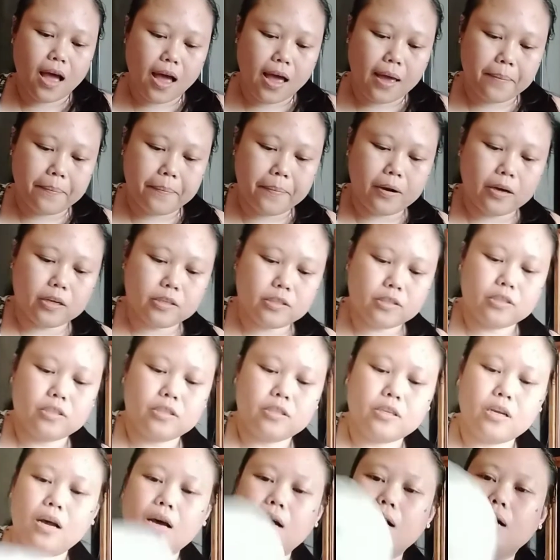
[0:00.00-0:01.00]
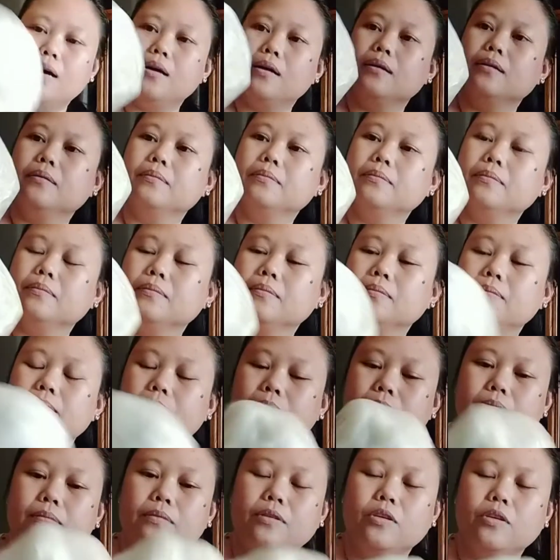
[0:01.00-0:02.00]
I bought some
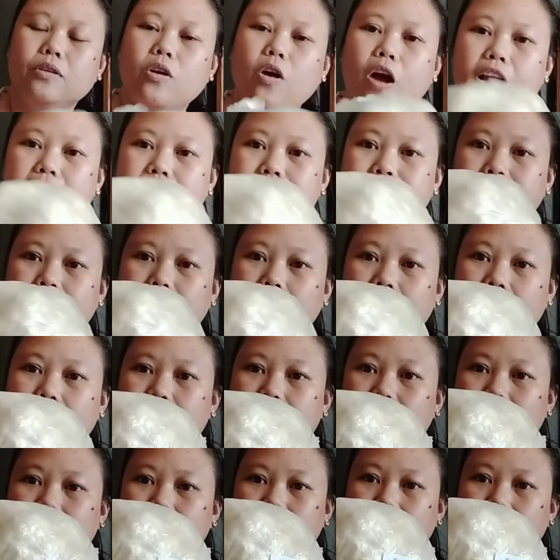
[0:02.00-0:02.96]
cauliflower,